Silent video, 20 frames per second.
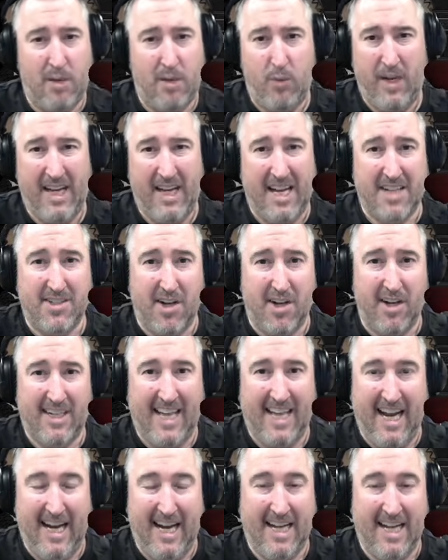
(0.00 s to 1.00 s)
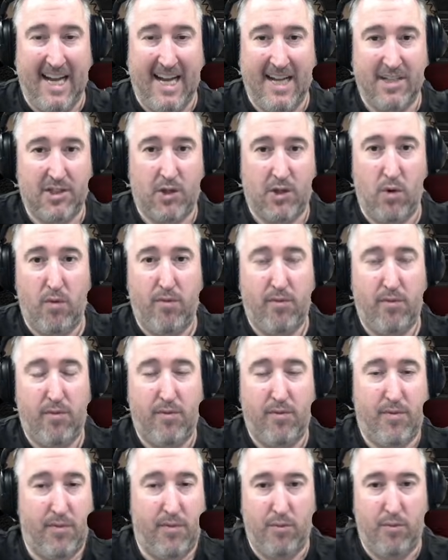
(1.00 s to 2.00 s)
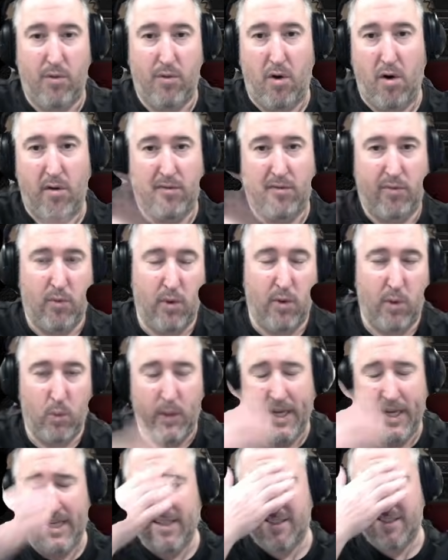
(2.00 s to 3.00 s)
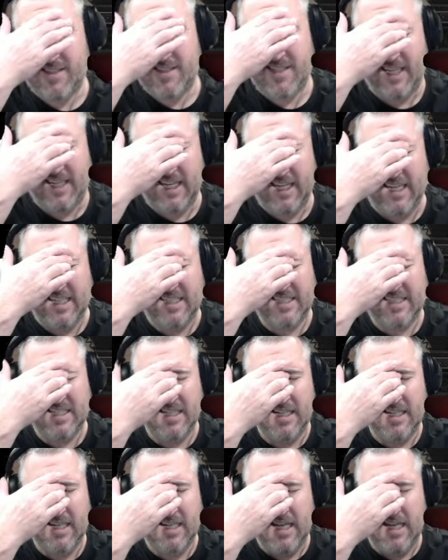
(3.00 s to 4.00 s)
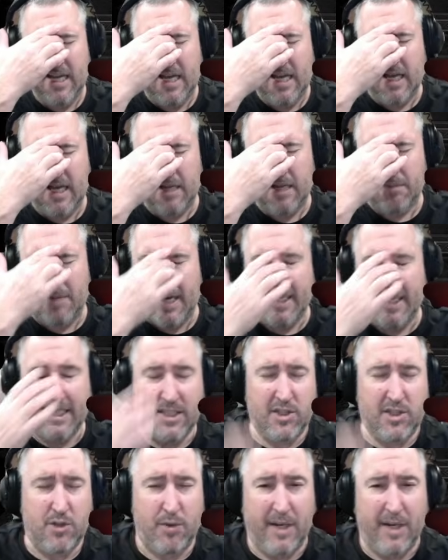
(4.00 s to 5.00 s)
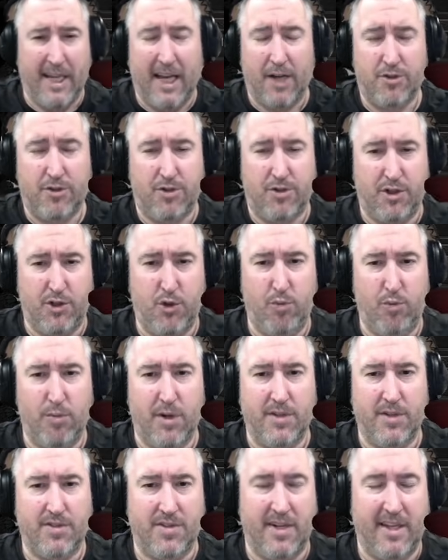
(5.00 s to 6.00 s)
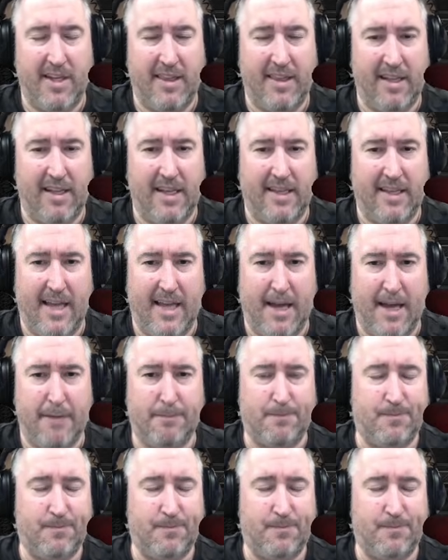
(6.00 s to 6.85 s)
When I got to Arcane, I had to go through all 4 wings to get it. I didn't do any extra tomb runs or anything like that.